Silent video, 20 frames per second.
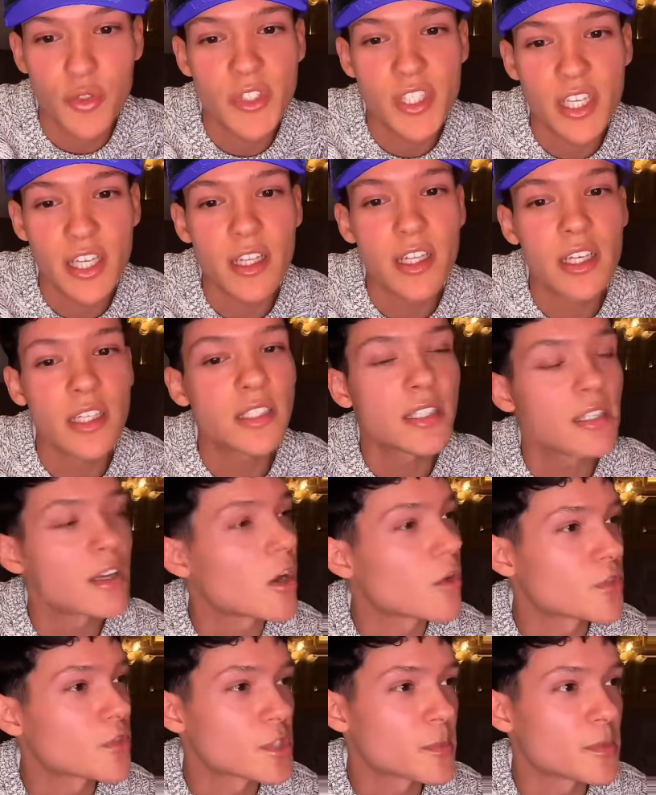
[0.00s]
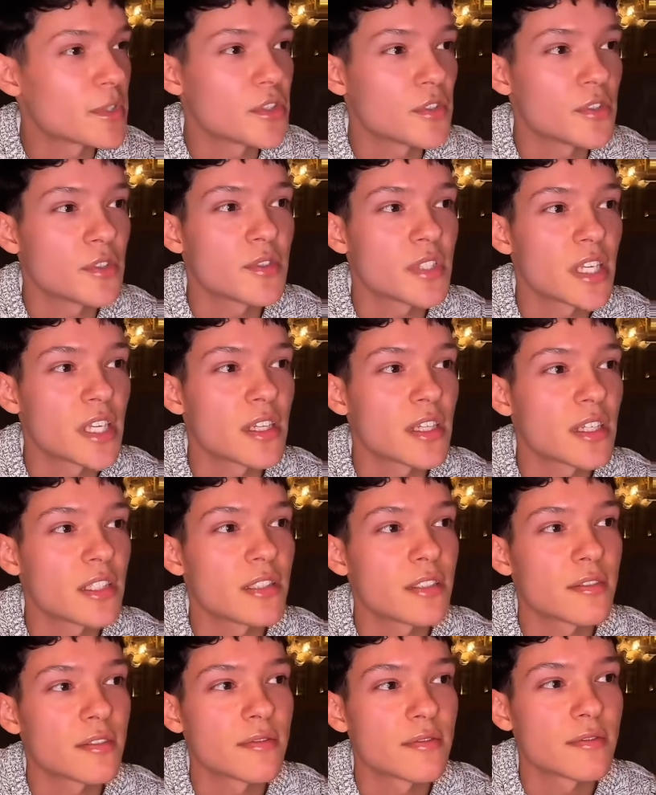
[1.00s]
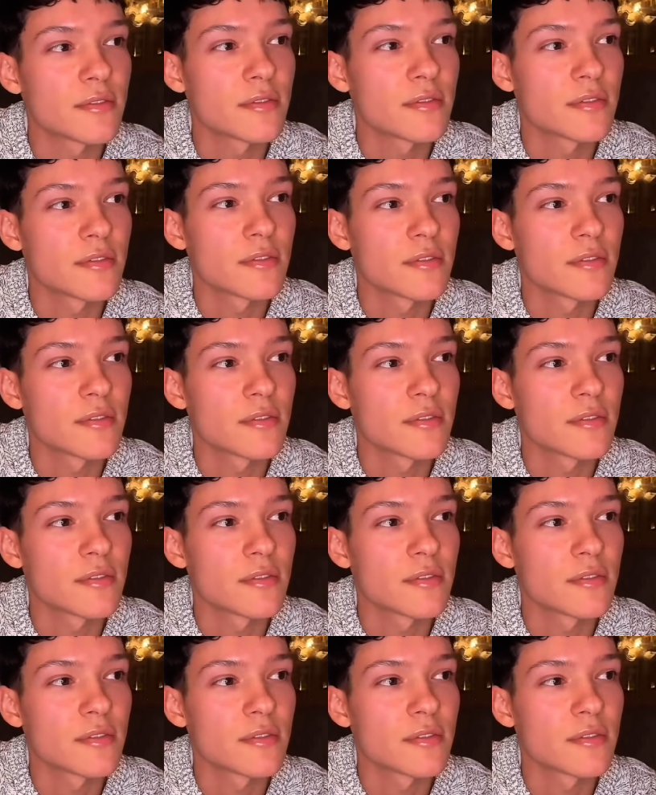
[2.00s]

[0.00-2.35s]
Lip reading: New Zealand? Are we shipping to New Zealand?